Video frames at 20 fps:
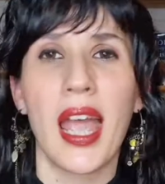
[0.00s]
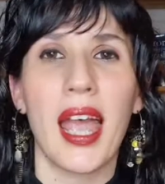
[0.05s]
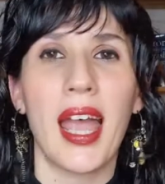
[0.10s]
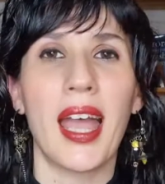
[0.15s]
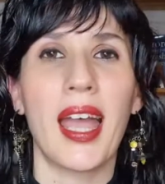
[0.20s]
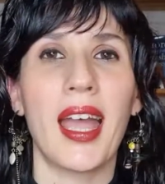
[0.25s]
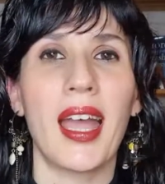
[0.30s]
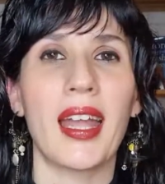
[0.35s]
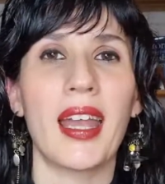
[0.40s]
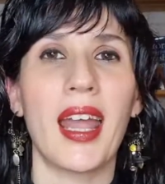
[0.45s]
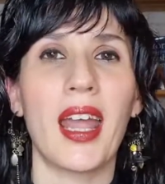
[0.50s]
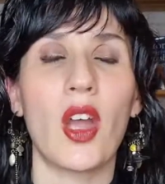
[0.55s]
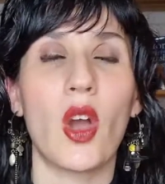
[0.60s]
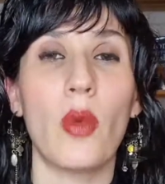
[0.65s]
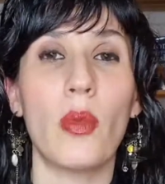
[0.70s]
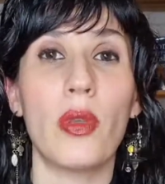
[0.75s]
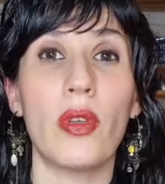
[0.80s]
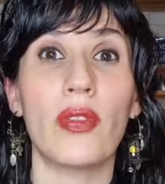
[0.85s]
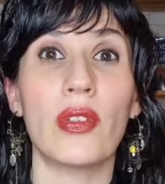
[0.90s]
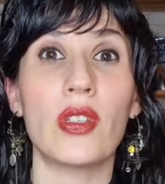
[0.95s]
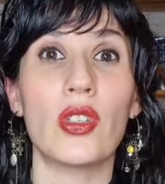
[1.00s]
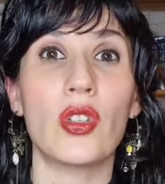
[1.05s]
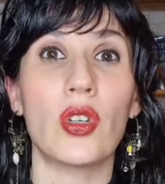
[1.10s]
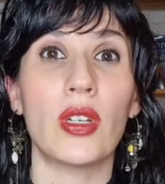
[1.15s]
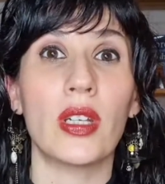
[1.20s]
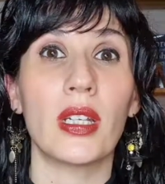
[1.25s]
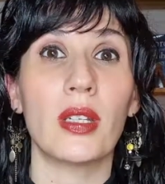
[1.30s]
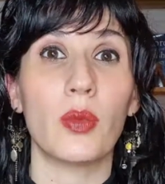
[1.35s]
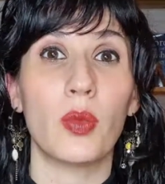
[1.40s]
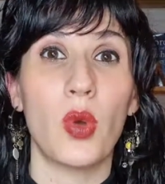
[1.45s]
And I hope you've
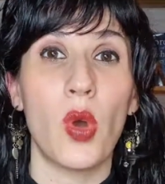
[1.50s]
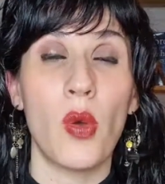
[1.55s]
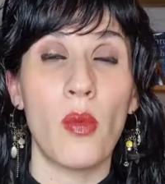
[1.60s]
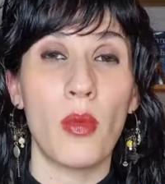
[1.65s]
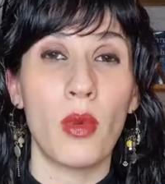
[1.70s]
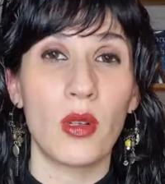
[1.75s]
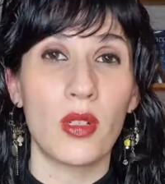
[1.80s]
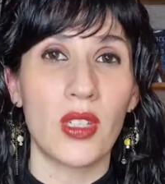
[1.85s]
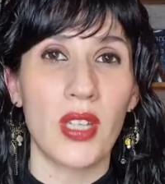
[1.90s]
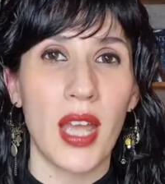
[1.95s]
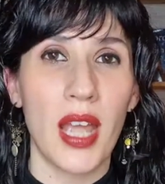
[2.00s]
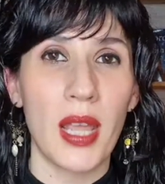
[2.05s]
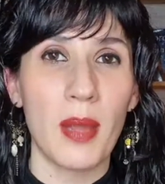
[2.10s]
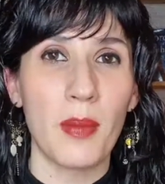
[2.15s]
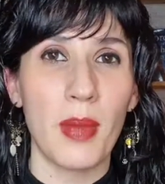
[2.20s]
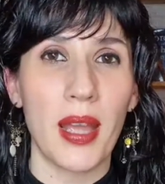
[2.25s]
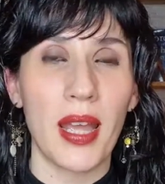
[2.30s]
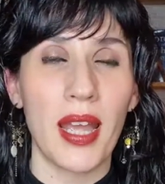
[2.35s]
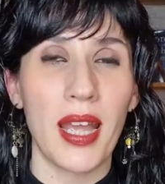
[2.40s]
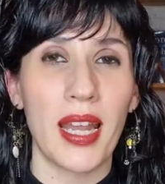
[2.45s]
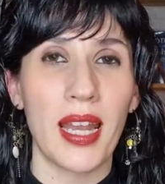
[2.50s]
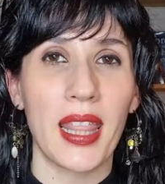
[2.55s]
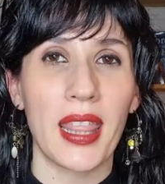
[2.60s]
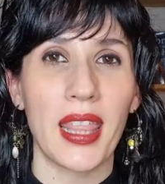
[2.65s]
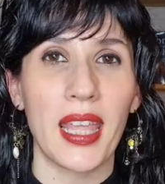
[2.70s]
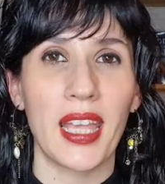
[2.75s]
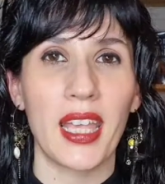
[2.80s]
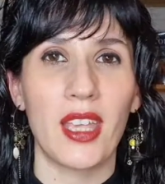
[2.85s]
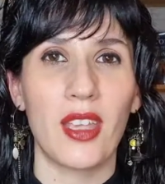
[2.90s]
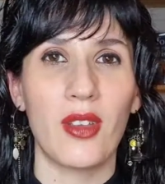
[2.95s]
enjoyed it one more time, and
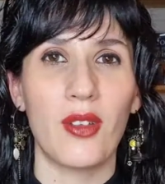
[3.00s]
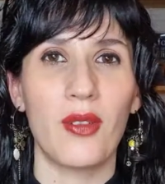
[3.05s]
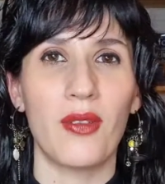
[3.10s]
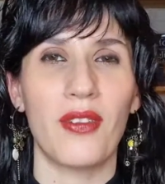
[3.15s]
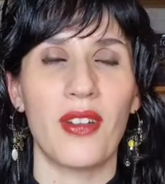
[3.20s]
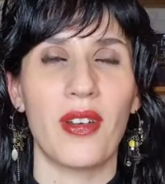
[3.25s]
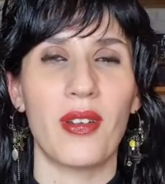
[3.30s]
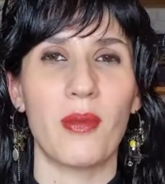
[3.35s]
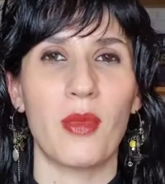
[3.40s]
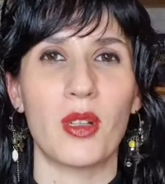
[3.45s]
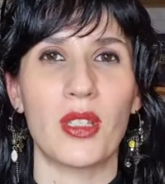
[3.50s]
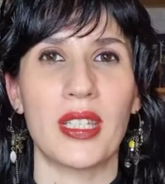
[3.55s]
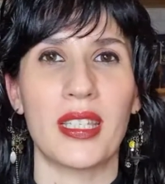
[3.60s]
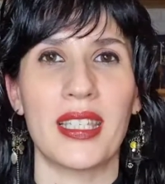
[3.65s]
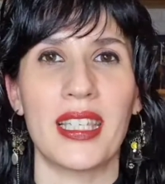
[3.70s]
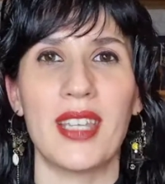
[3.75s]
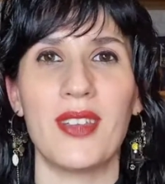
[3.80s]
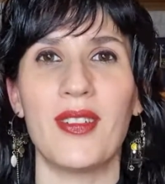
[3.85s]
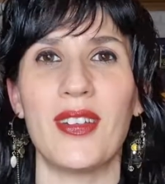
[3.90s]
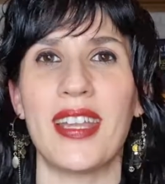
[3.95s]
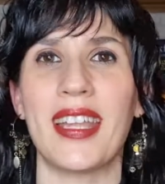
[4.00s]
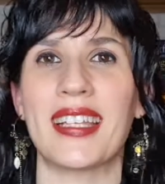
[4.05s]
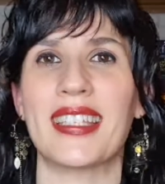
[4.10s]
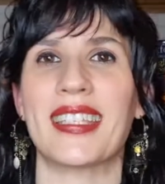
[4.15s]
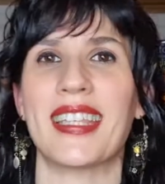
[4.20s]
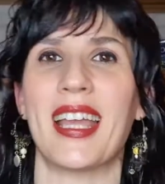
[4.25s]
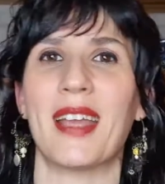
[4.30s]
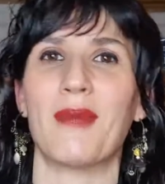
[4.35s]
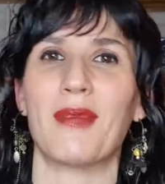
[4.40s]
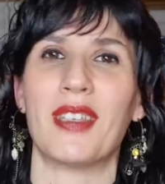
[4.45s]
thank you very much. See you
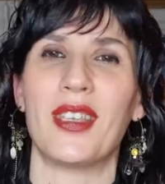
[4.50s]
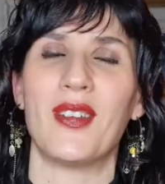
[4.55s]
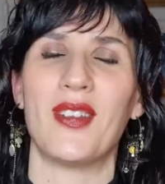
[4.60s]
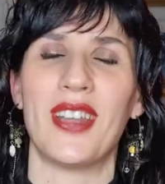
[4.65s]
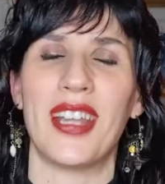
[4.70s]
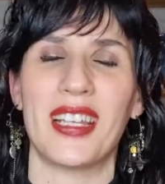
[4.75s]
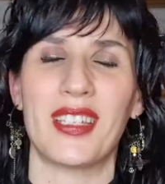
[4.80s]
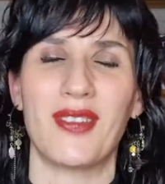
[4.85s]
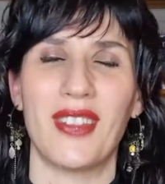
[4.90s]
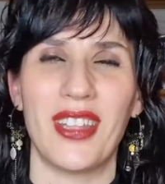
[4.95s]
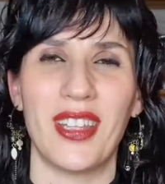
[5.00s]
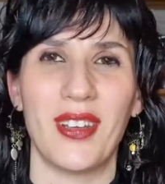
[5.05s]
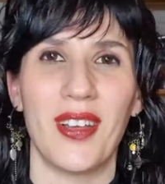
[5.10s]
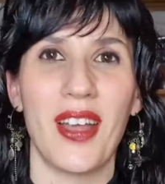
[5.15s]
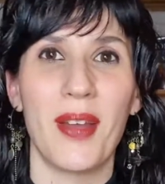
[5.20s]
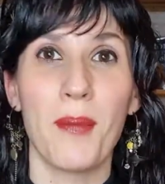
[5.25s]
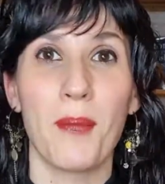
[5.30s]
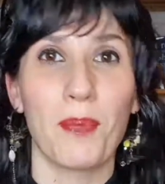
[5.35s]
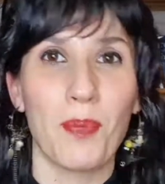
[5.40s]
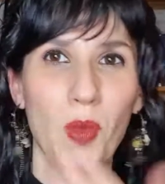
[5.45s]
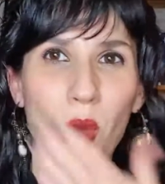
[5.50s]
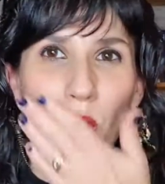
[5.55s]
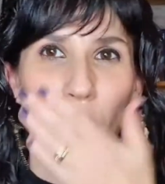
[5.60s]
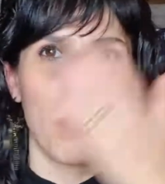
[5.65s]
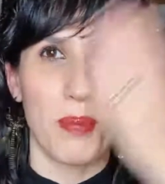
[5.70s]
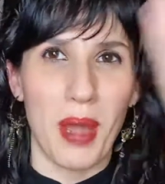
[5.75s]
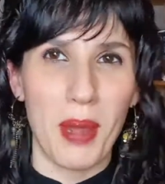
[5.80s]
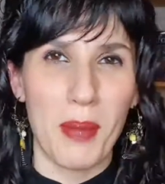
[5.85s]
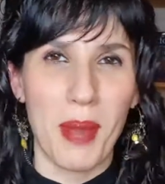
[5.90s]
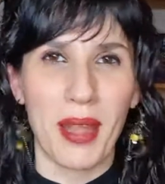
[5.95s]
next time. See you next video.
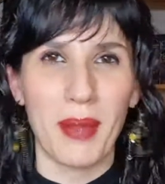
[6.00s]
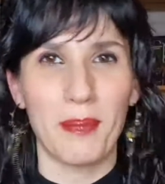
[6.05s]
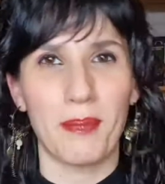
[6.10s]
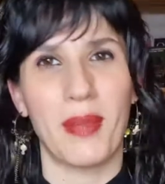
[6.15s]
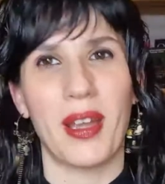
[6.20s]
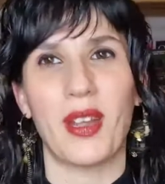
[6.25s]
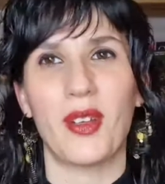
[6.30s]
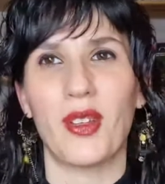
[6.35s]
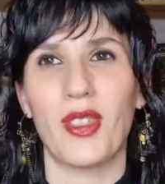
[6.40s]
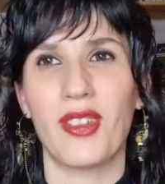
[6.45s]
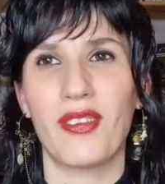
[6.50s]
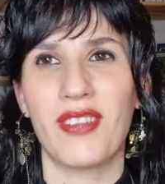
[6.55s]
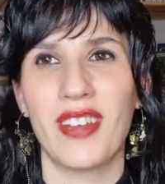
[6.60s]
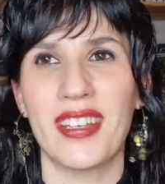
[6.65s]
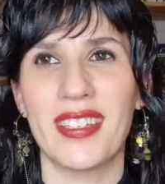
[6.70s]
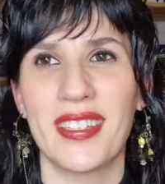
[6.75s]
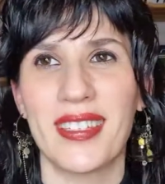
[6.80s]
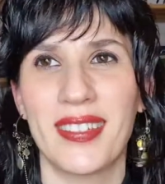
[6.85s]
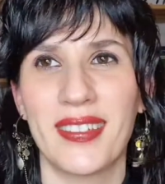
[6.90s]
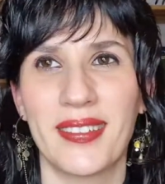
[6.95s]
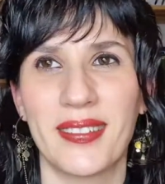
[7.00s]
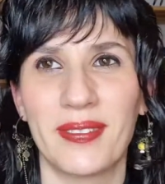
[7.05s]
Bye bye, my Gothic friends.